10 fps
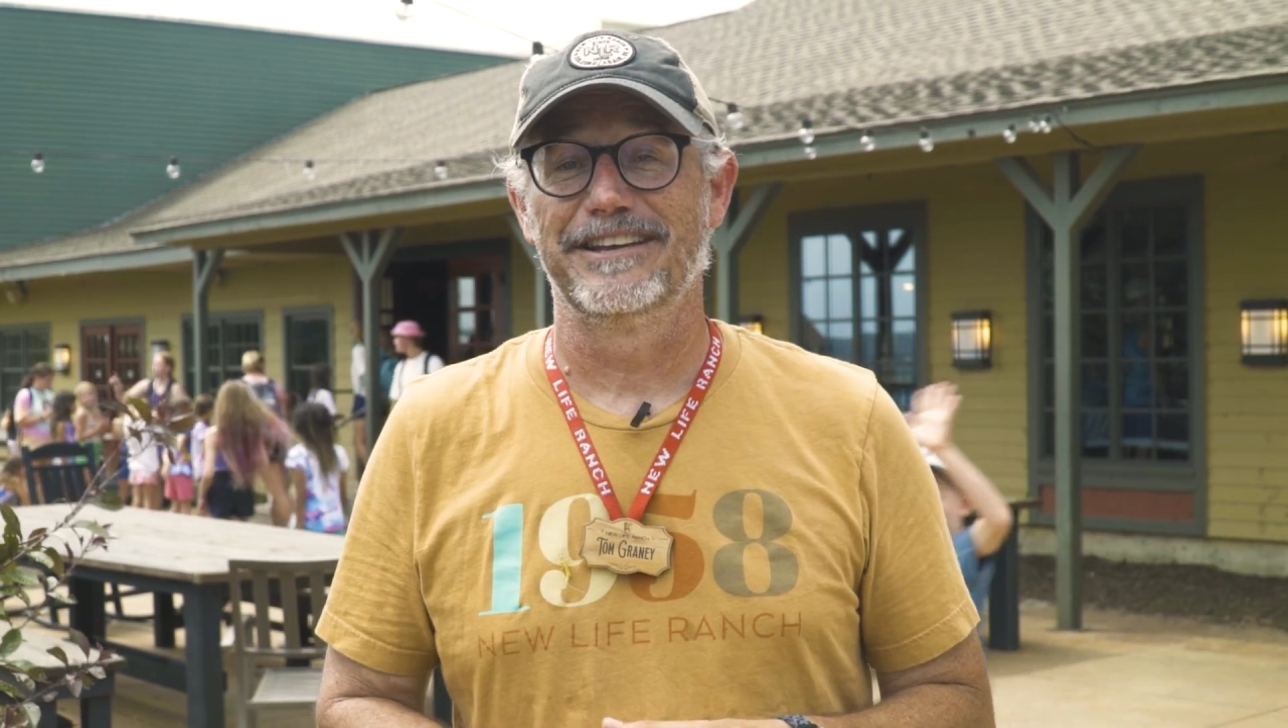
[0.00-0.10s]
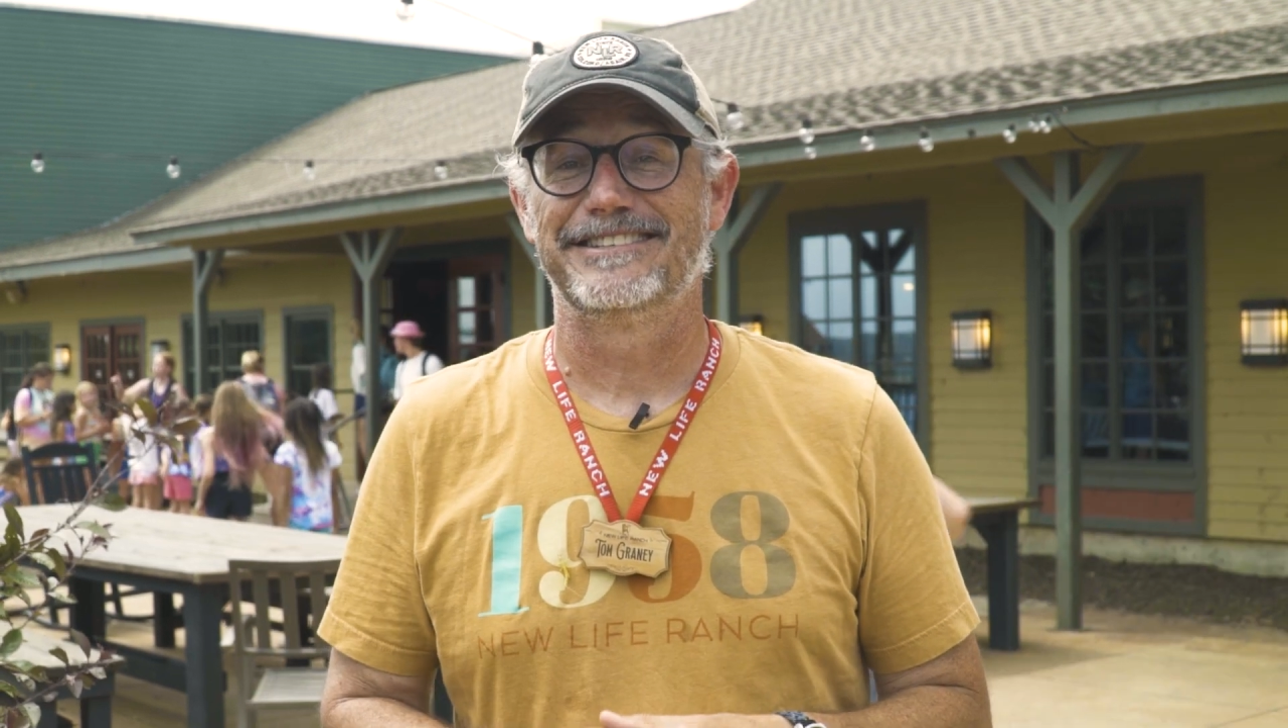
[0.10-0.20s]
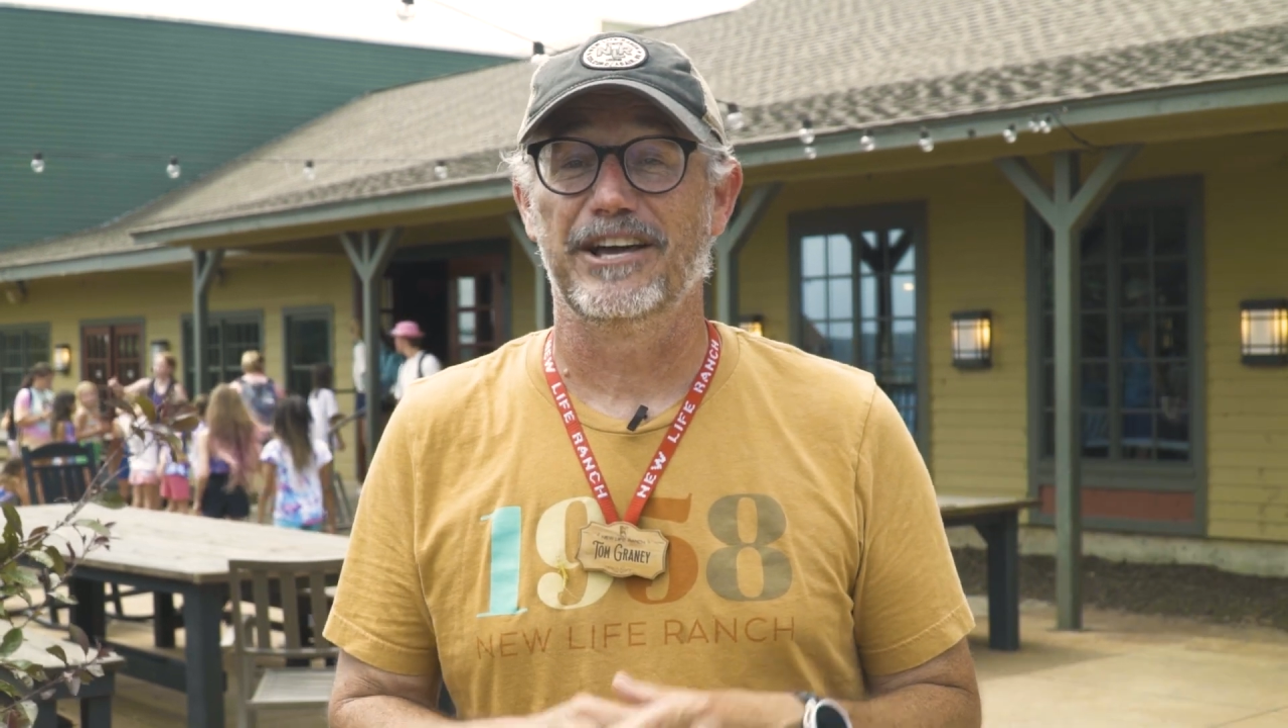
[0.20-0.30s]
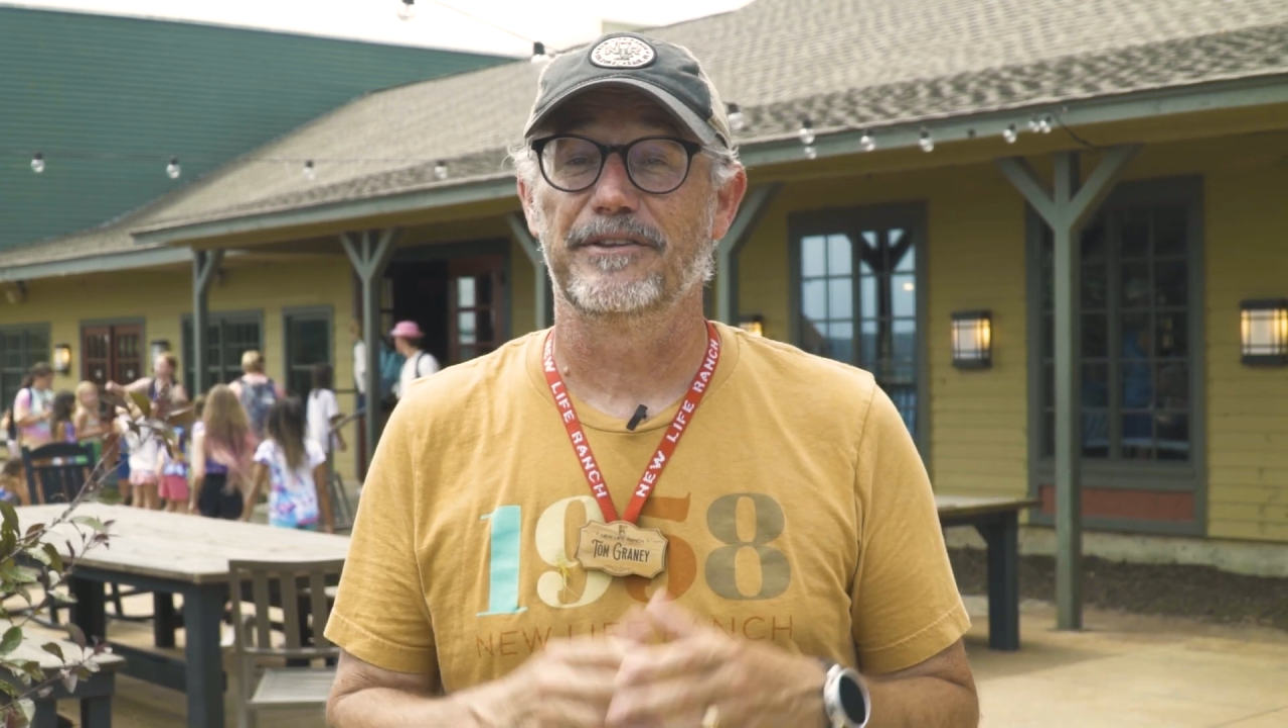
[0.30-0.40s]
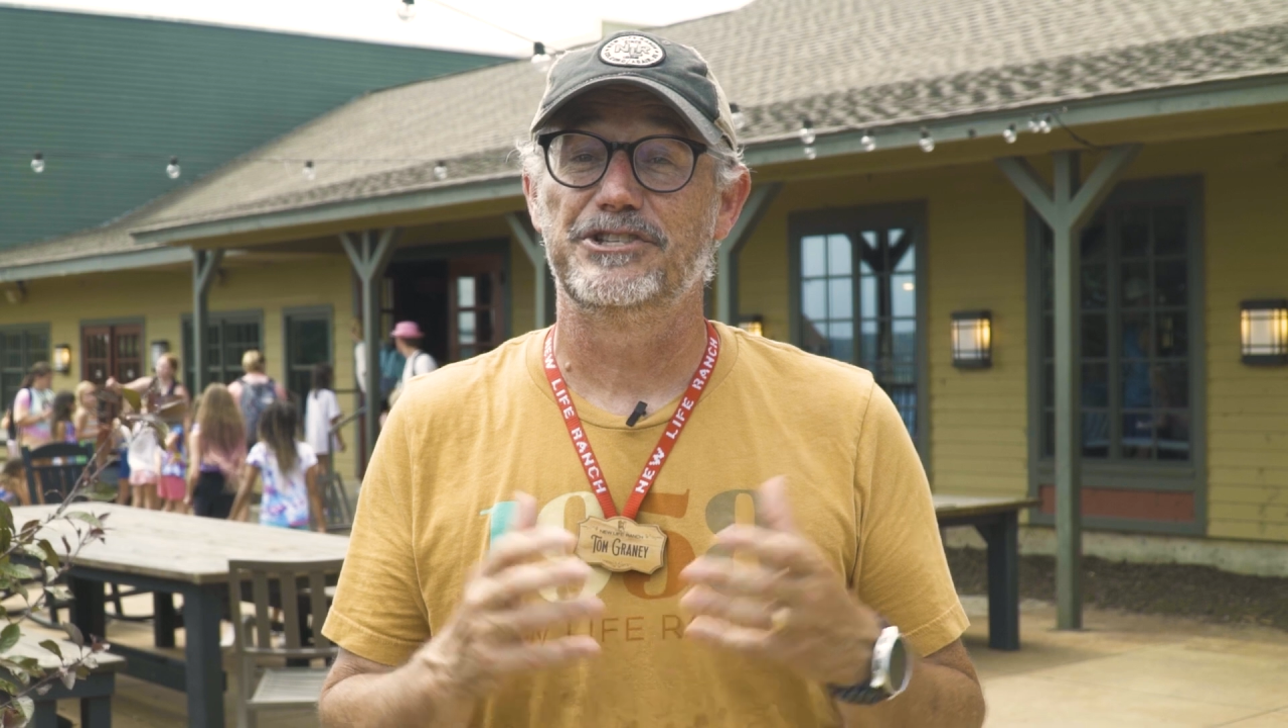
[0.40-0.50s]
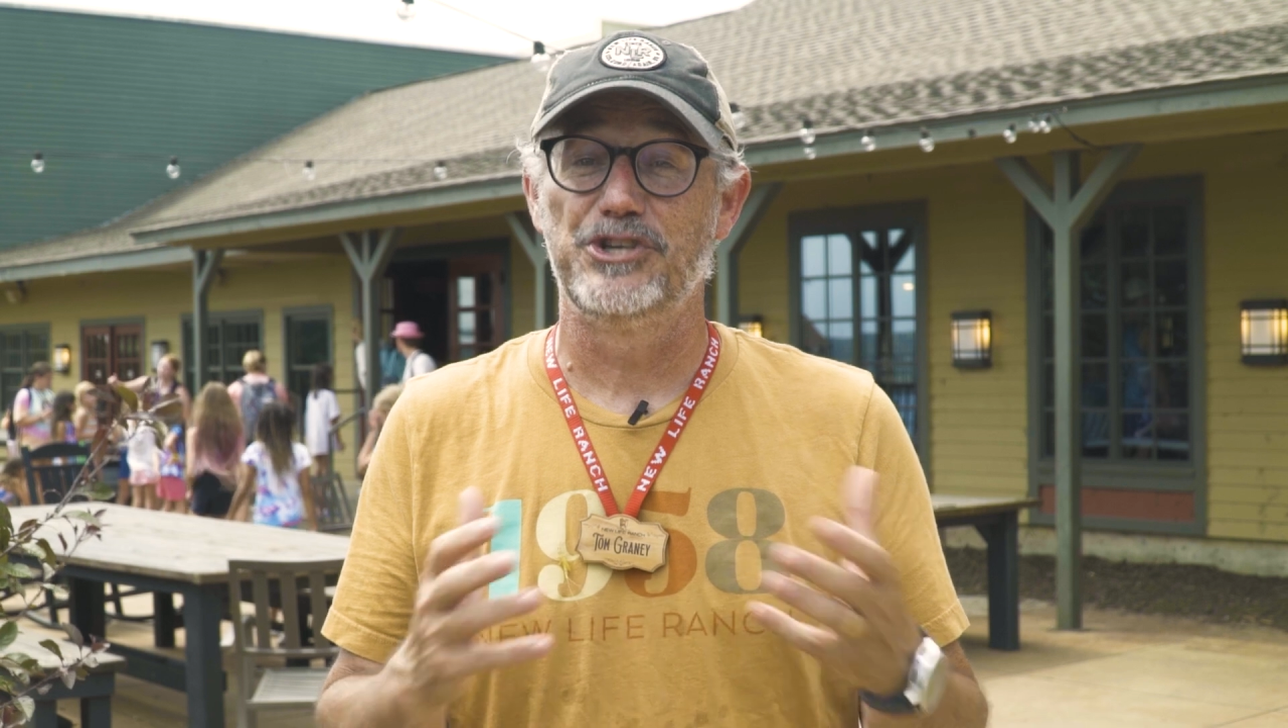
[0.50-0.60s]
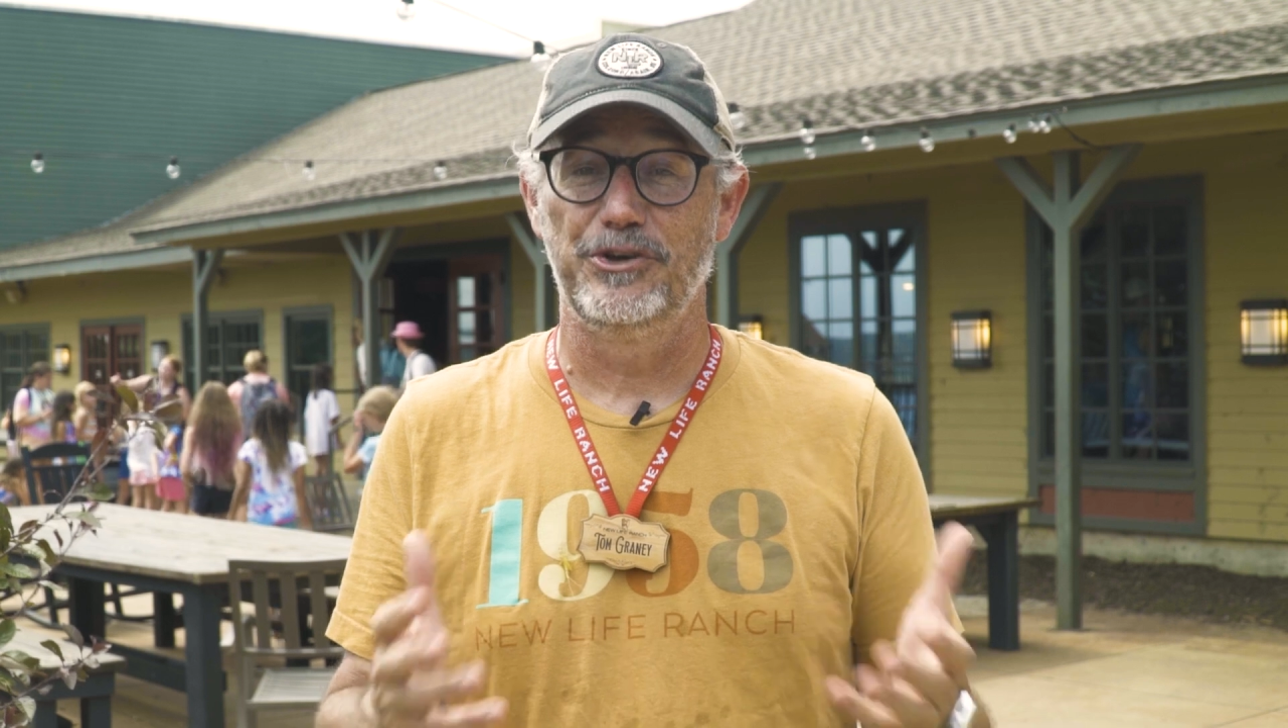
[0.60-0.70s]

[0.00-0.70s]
get to see all these